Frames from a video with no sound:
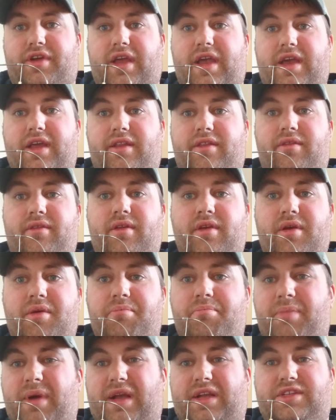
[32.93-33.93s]
you're getting
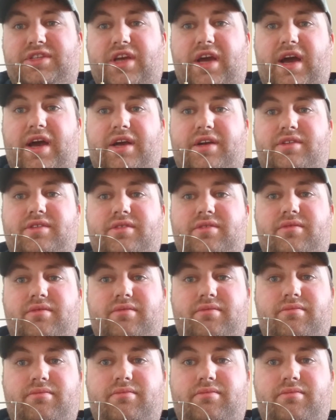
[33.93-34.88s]
big jacks,